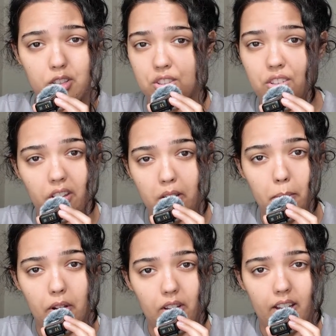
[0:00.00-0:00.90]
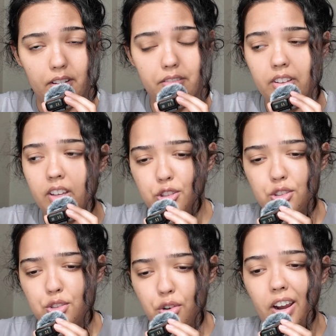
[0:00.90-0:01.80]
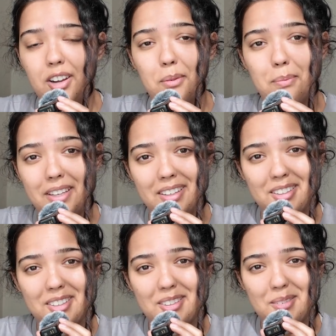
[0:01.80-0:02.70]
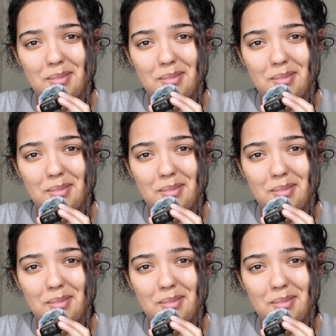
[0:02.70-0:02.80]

just think about life, just try to be